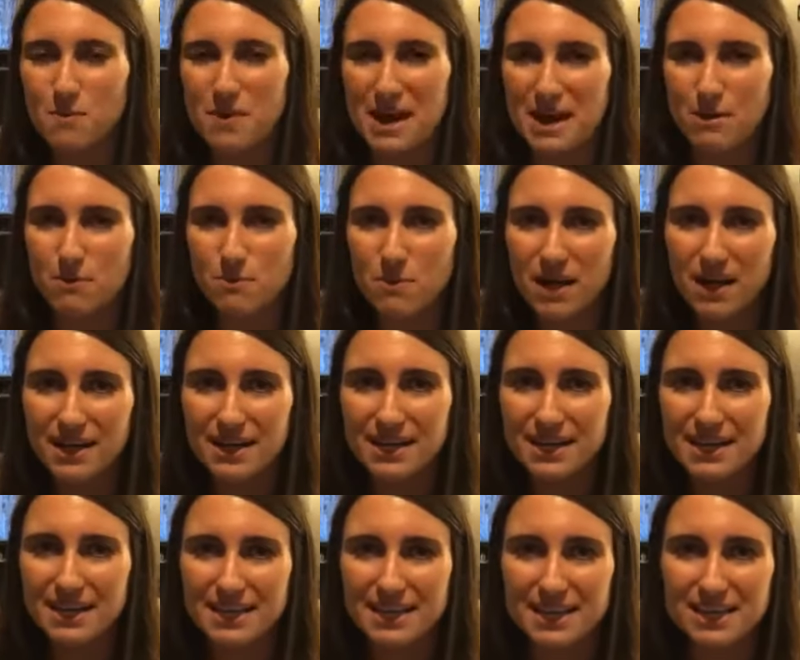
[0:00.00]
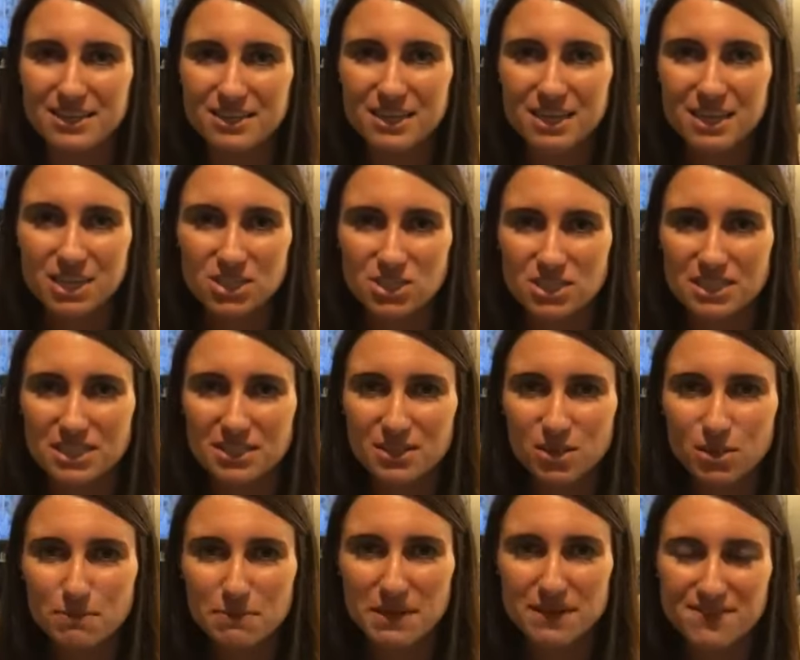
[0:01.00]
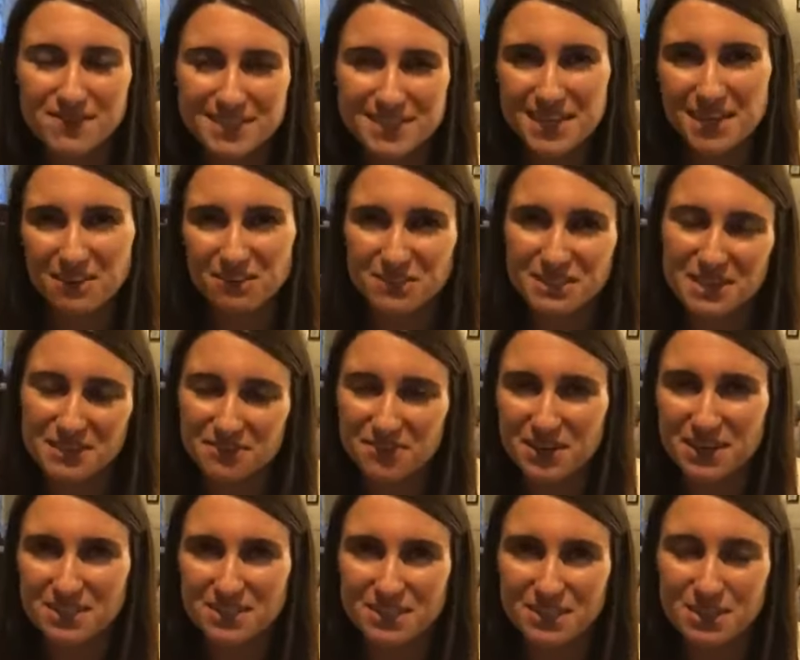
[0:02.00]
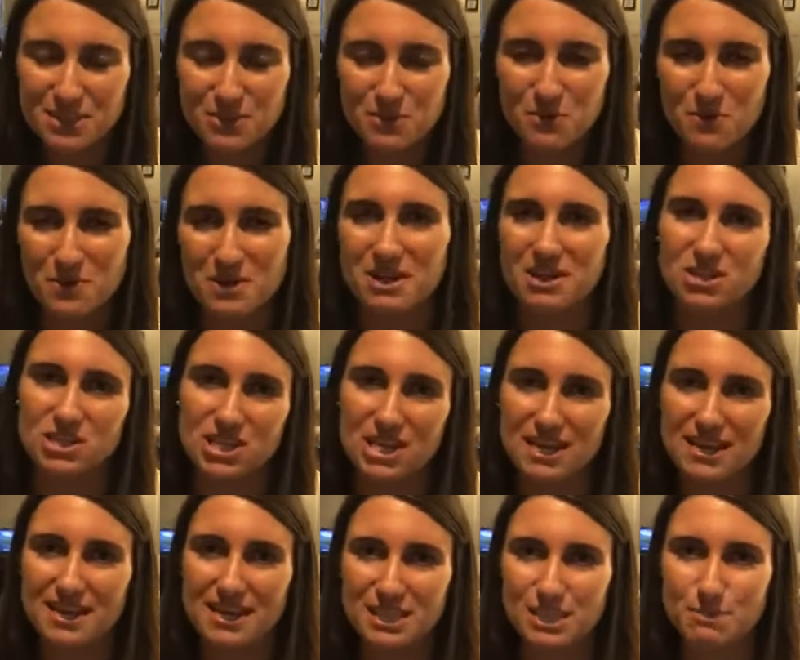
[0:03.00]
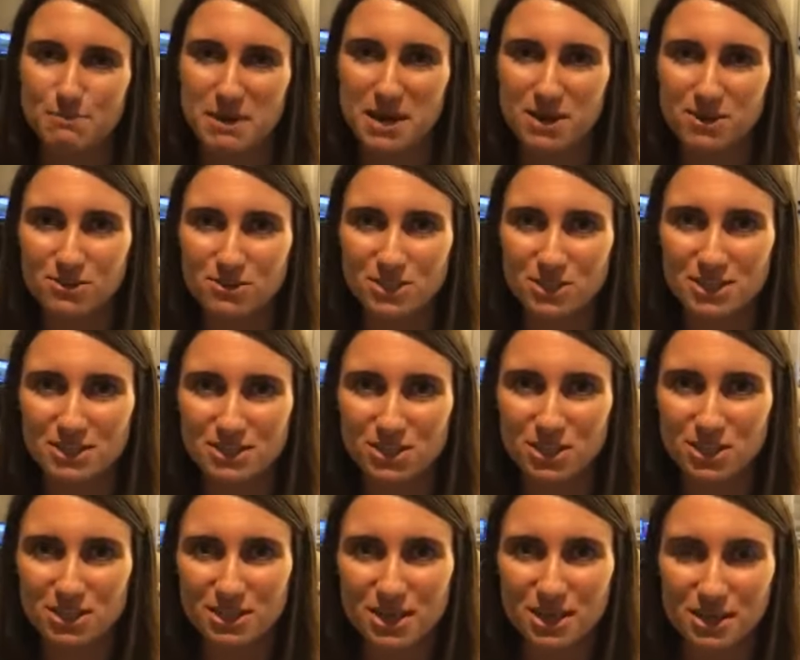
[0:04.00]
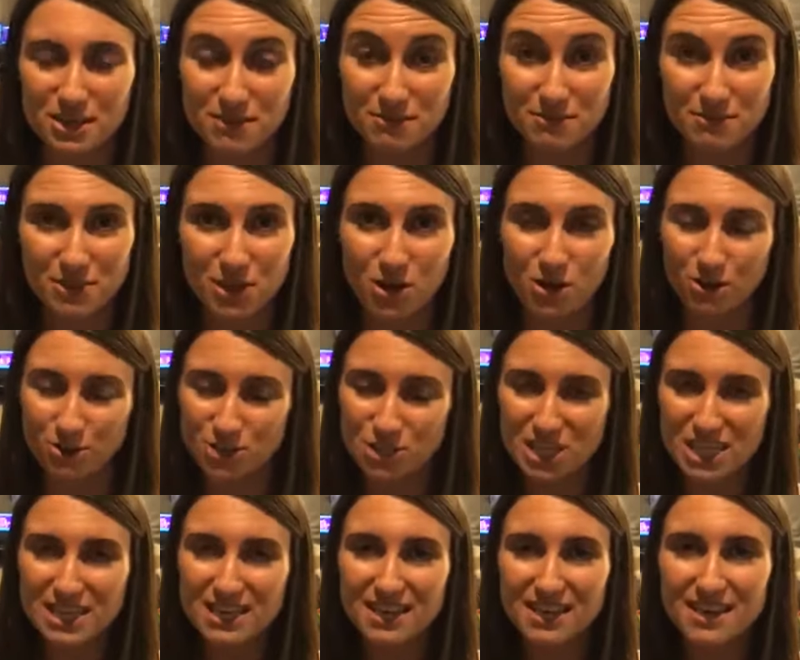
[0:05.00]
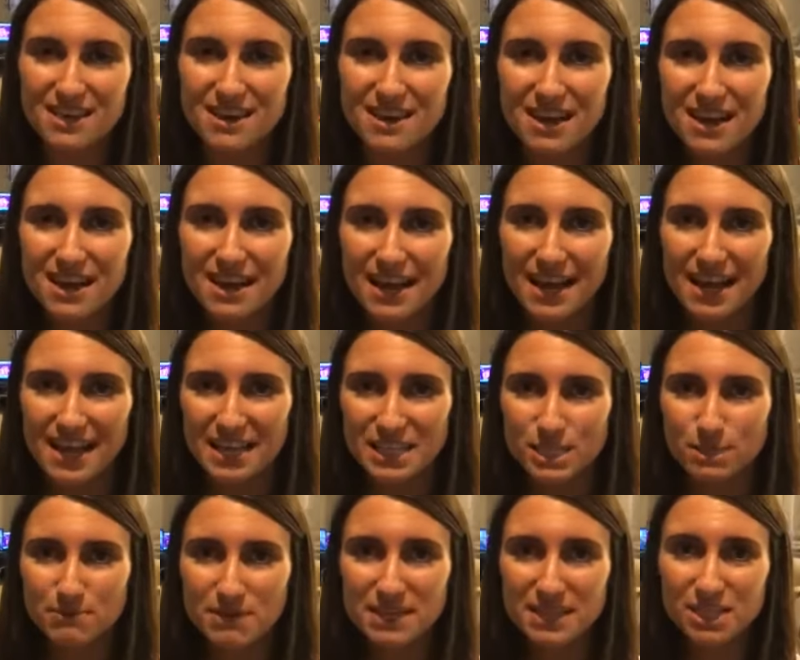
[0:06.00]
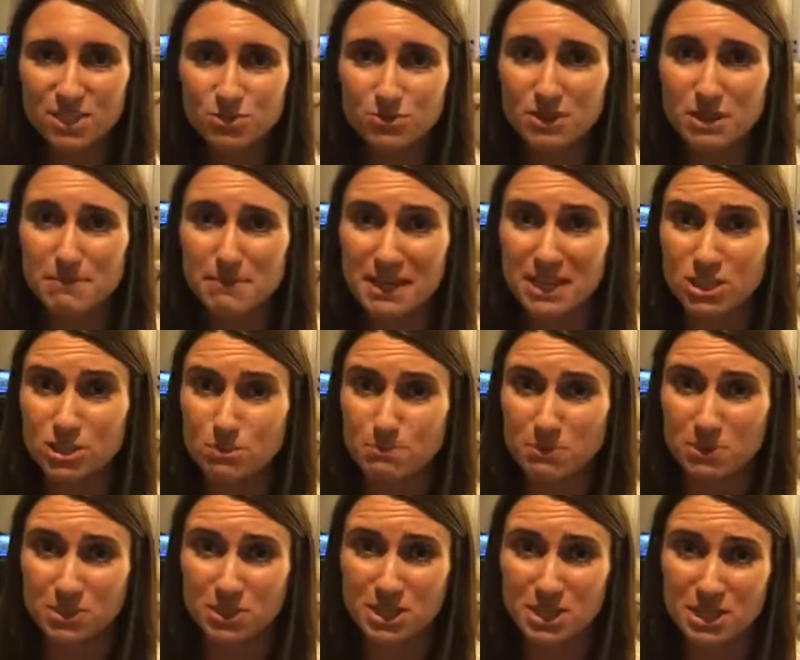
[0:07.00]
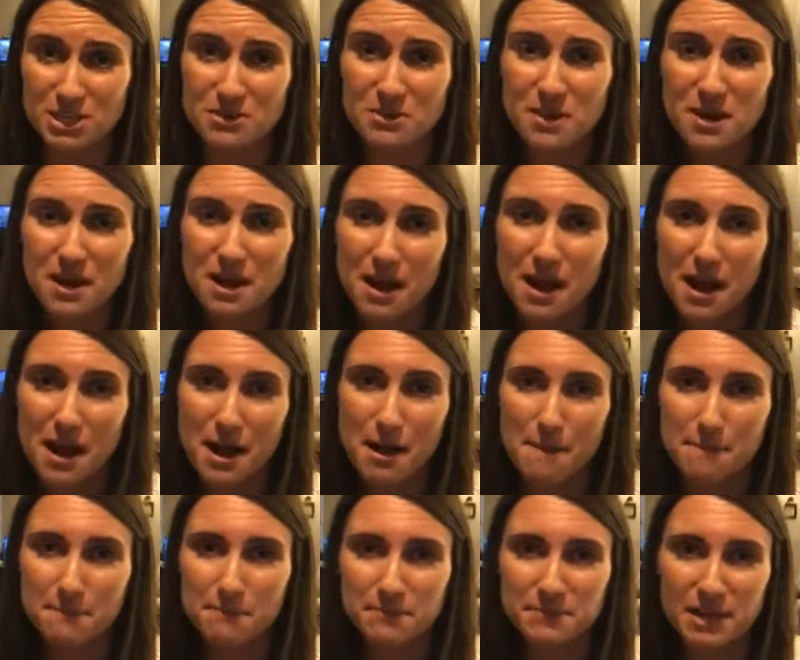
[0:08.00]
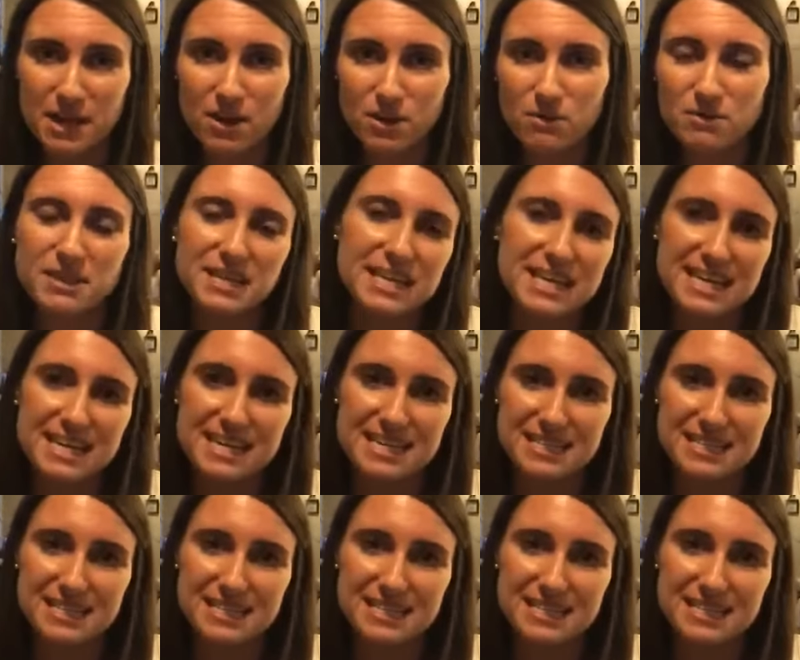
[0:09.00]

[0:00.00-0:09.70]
white wine, and just a little bit of a subtle difference to the Cornish hen as opposed to the whole chicken. And to me, that's really manageable too. Not only